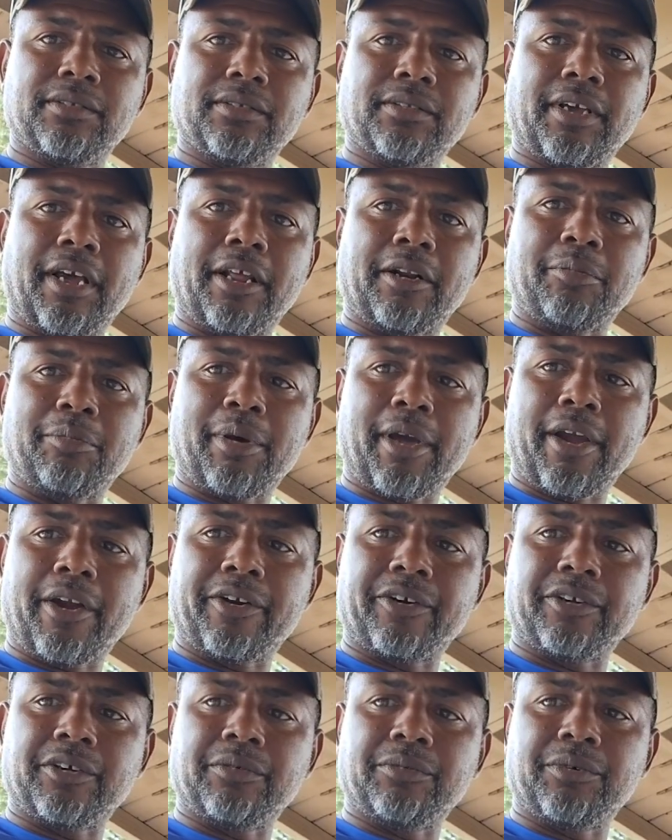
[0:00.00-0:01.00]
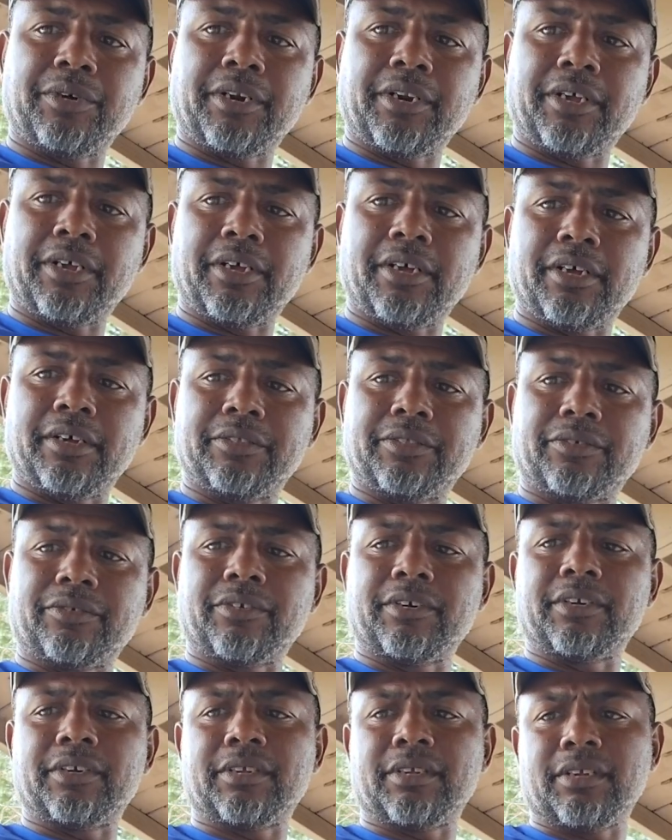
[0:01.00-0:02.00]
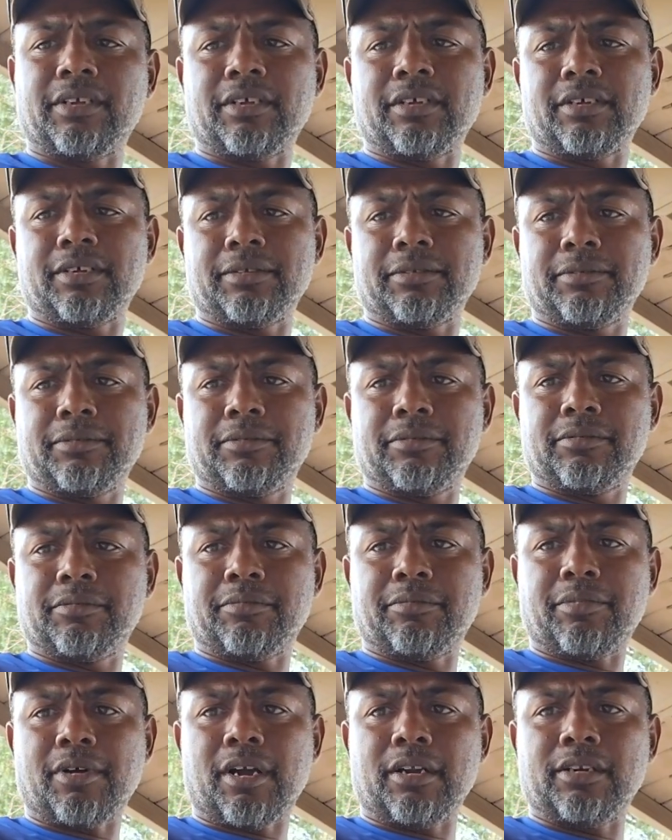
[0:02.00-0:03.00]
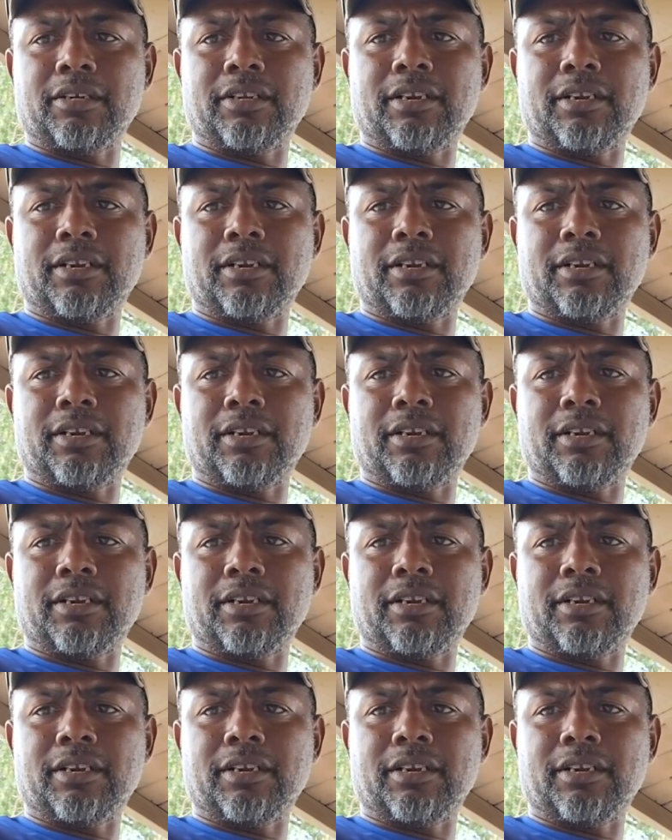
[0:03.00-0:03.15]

Got it paired up with a probably